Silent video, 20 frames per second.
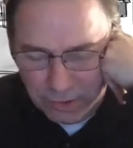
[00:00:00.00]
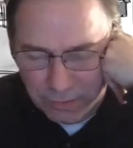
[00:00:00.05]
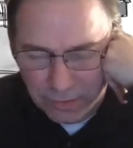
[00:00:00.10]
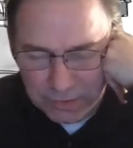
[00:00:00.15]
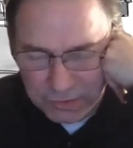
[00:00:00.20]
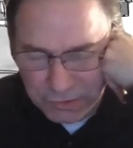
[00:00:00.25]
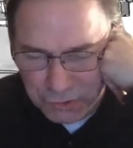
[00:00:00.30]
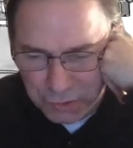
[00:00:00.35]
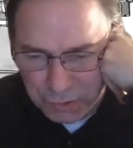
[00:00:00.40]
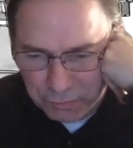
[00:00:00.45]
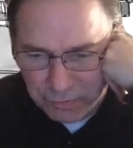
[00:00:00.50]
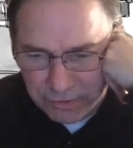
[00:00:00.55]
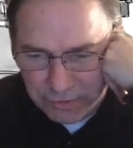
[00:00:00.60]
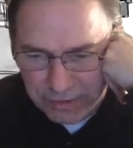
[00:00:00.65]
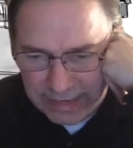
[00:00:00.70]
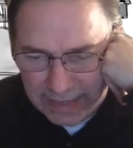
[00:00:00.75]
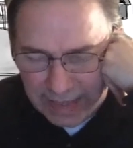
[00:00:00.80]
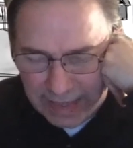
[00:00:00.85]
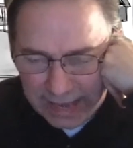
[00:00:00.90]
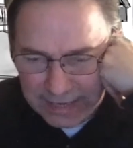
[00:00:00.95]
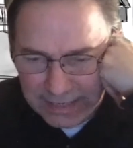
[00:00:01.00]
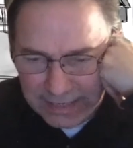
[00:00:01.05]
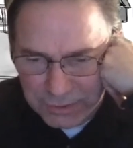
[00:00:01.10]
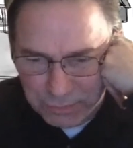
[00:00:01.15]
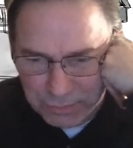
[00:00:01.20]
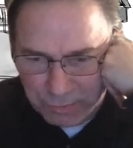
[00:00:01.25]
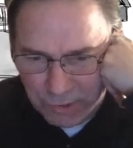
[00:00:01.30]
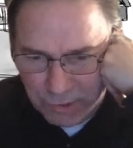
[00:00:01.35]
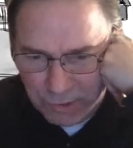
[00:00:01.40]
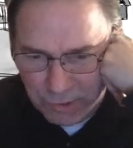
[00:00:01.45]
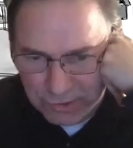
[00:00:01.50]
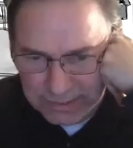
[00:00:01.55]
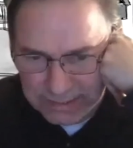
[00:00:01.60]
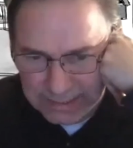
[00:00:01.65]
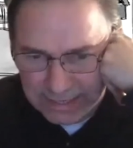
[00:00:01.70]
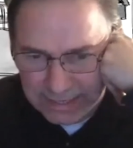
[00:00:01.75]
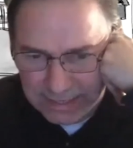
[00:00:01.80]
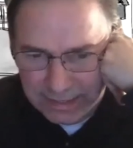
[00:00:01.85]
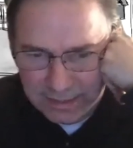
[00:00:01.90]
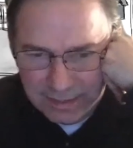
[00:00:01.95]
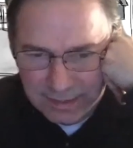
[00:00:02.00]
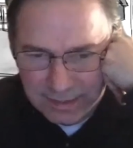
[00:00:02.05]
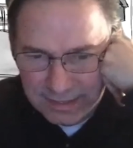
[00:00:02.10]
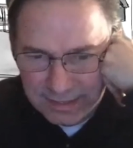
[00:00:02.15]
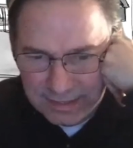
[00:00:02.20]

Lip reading: Once you bring experts in,